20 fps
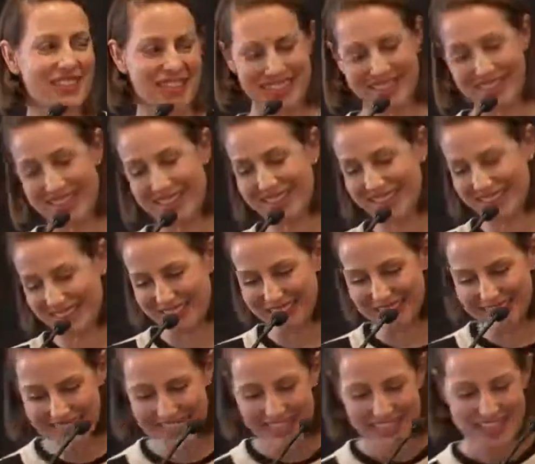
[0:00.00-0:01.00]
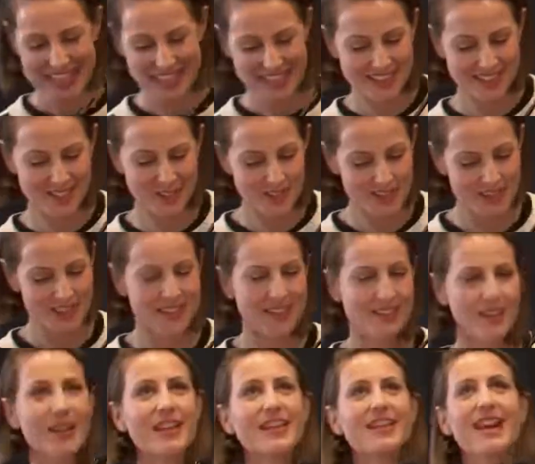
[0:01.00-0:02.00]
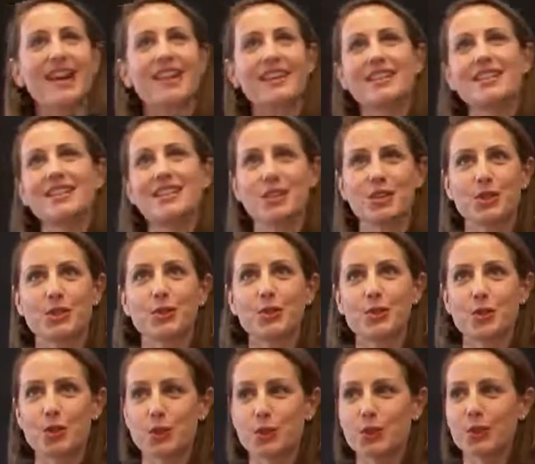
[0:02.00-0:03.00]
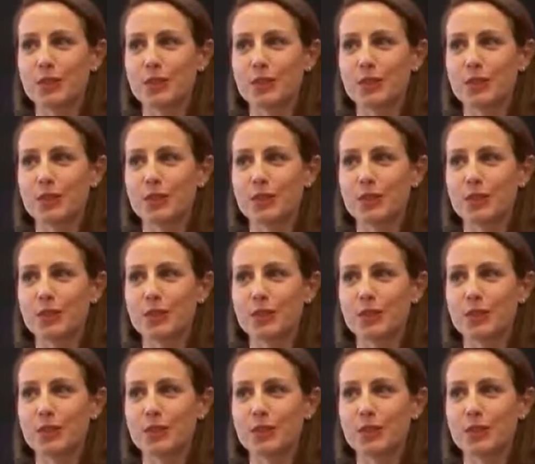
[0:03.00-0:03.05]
Exactly. Yeah. As long as it's not an, an additional tool,